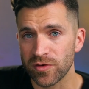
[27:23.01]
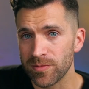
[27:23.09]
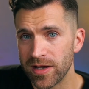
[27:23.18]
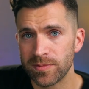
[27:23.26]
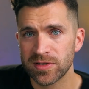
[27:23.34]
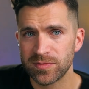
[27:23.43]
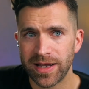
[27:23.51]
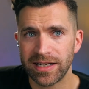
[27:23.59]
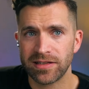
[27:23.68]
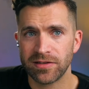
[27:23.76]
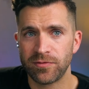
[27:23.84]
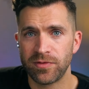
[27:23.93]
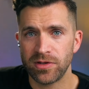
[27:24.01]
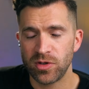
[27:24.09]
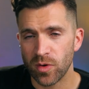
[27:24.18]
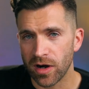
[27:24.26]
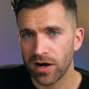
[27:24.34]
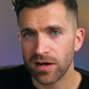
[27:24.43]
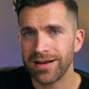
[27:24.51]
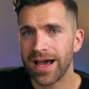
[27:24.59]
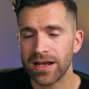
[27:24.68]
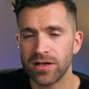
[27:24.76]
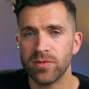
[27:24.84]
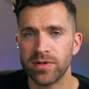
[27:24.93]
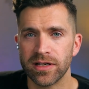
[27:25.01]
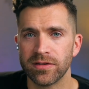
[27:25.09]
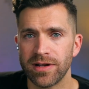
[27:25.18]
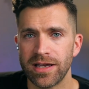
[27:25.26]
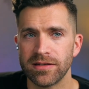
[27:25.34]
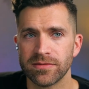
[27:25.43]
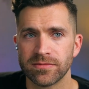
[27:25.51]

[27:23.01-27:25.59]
From their perspective, you are not doing it right.